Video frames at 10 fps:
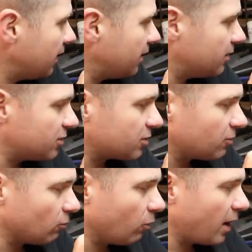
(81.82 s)
his
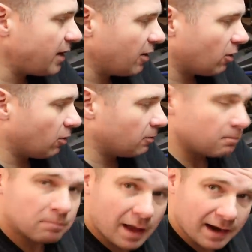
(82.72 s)
radio
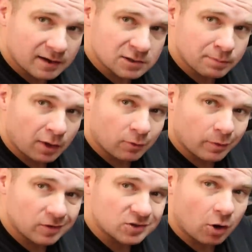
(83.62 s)
back on his belt
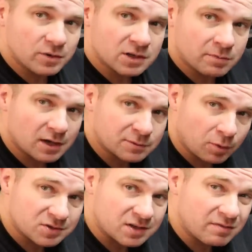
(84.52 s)
where it's always going to be on his
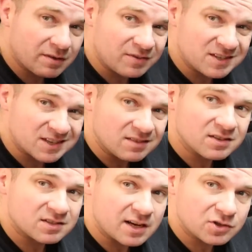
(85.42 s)
person even if he's in
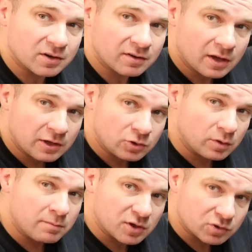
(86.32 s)
the station
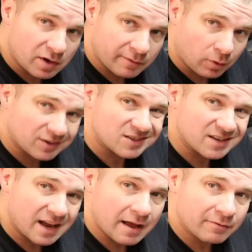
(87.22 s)
doing administrative work
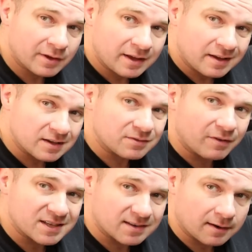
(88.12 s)
doesn't have his
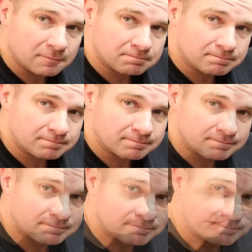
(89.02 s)
vest on him.
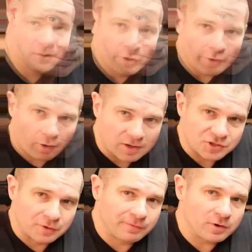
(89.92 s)
All right,
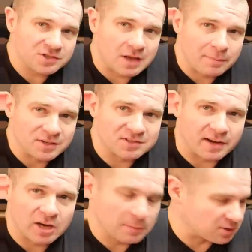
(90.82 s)
so your first step in
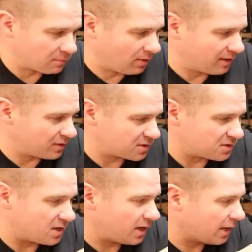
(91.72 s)
setting up something like this
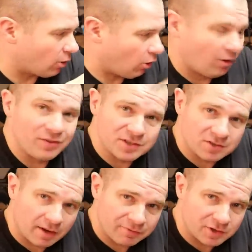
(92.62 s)
is getting all the
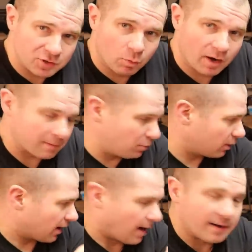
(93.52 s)
stuff that you want to
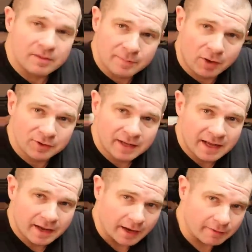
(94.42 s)
put onto the belt
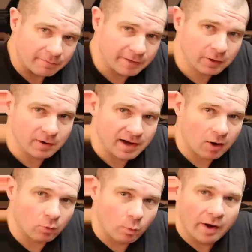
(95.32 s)
and figuring
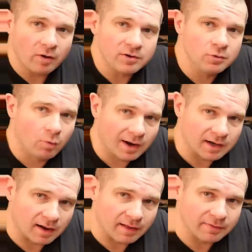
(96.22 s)
out where you
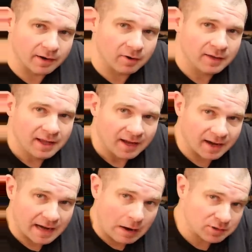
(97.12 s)
want it on there
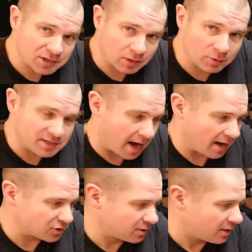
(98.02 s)
and how it's going to
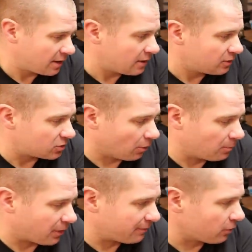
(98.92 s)
attach.
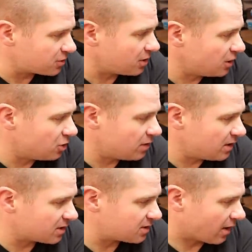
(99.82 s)
So the first things you
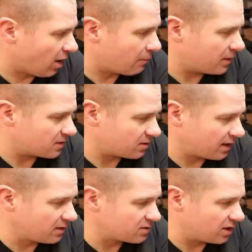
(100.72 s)
need to set up is
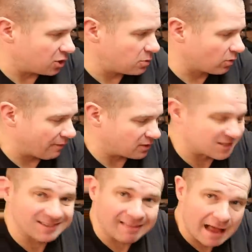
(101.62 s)
things that you either have to
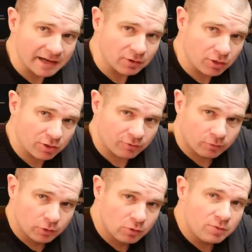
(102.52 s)
slide
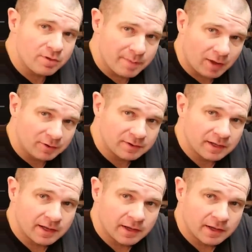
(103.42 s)
through the belt